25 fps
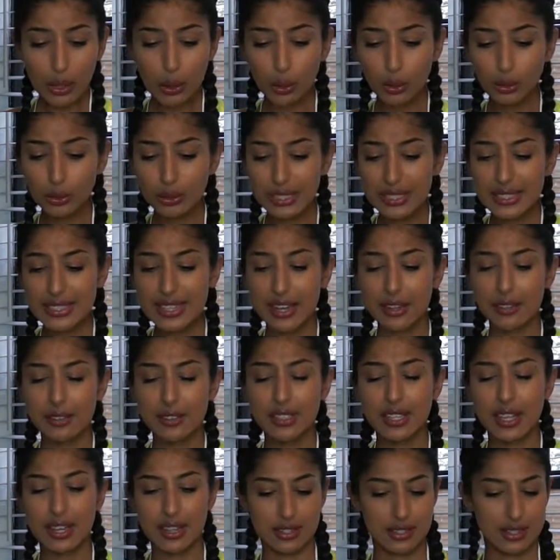Only
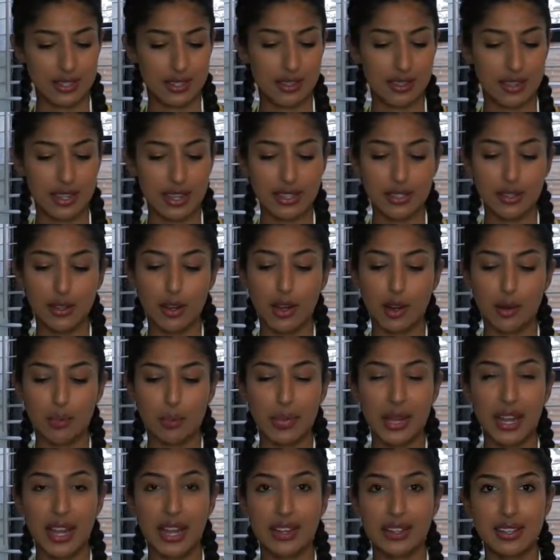downside to this
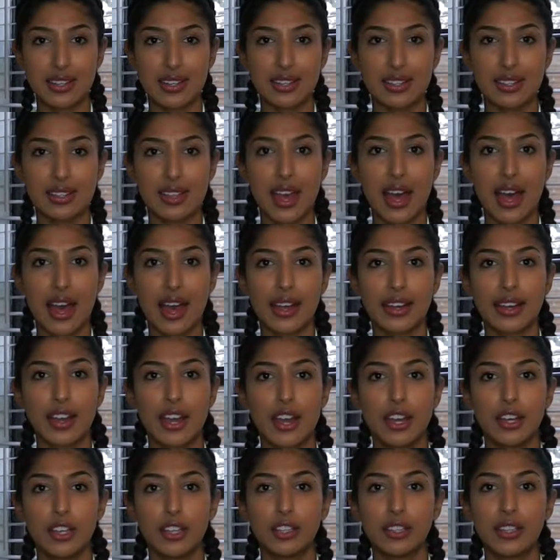armband is that
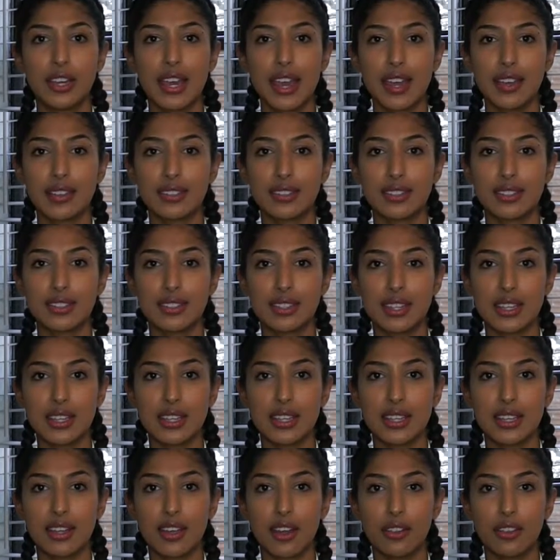you can't
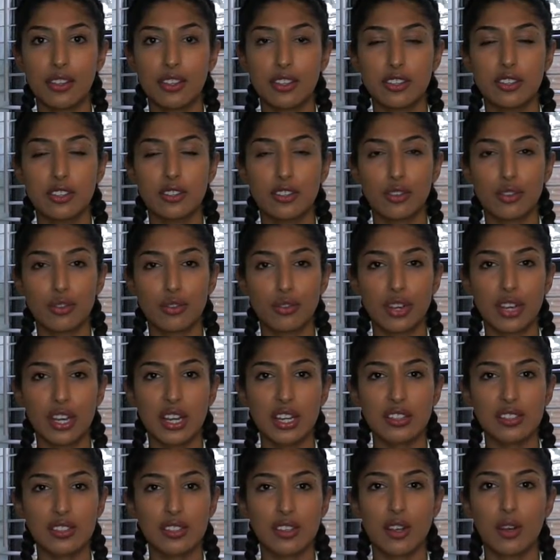see the
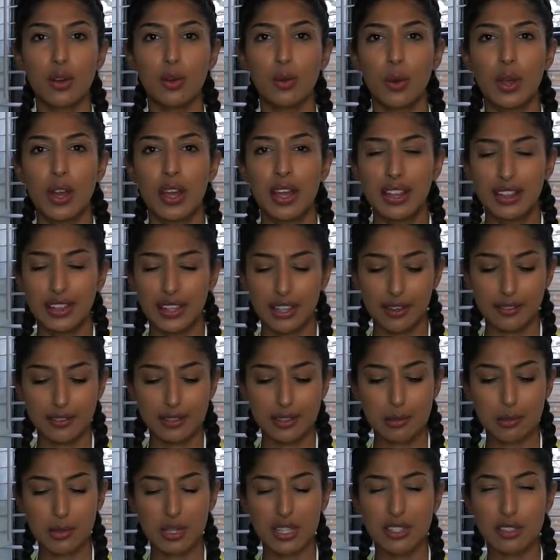screen. So like if
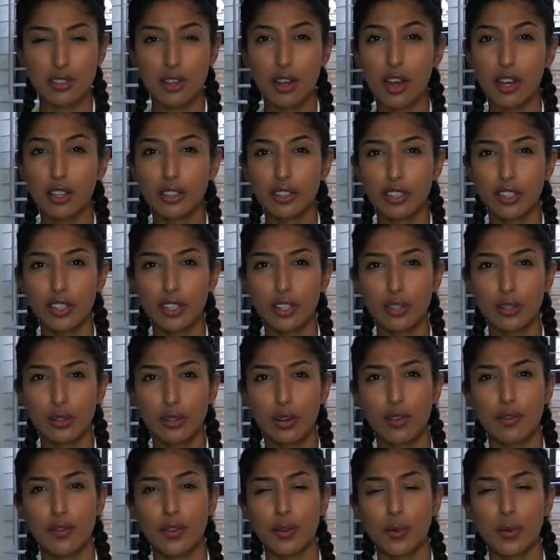somebody's calling you
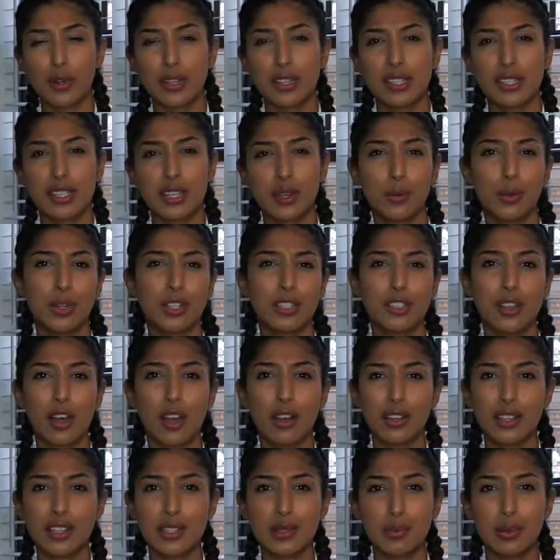or if you want to see what
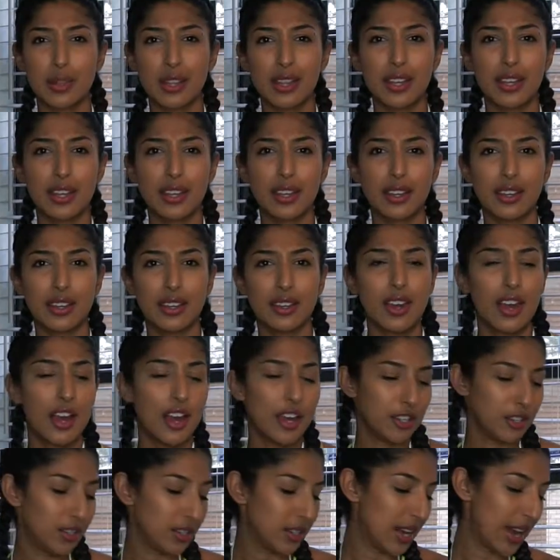song is playing,
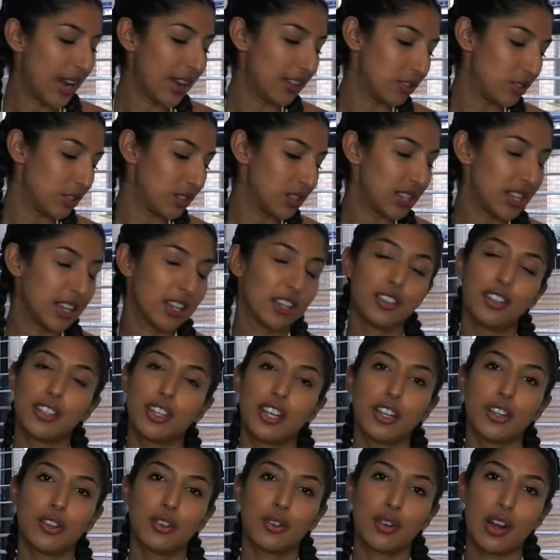you can't just like
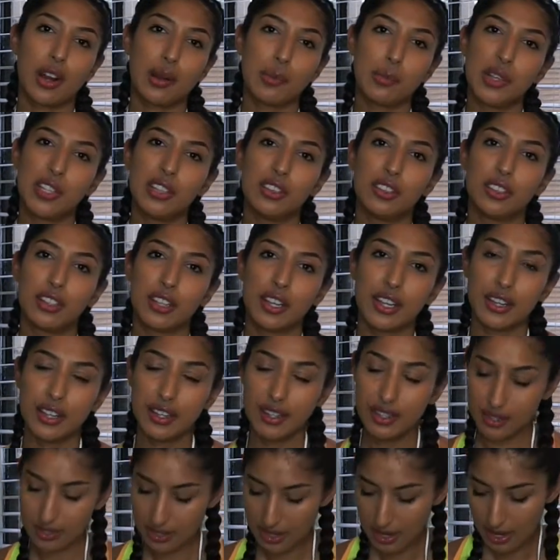look at your arm and look at
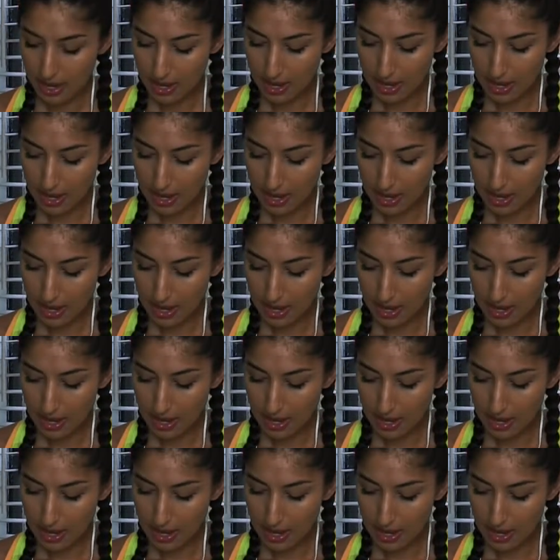it.